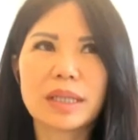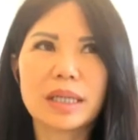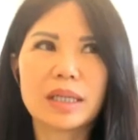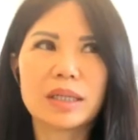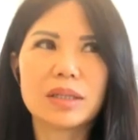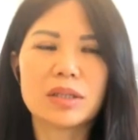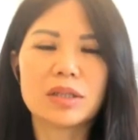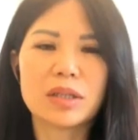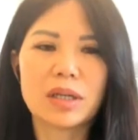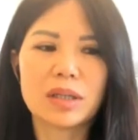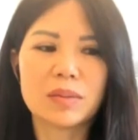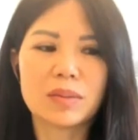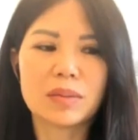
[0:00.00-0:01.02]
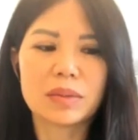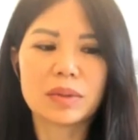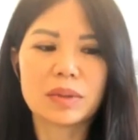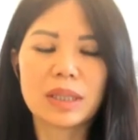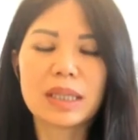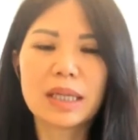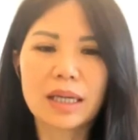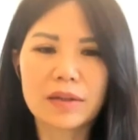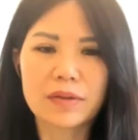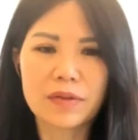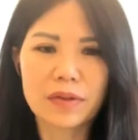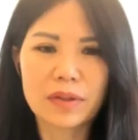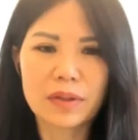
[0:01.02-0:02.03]
and in
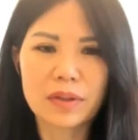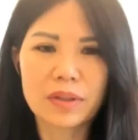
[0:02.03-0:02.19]
life.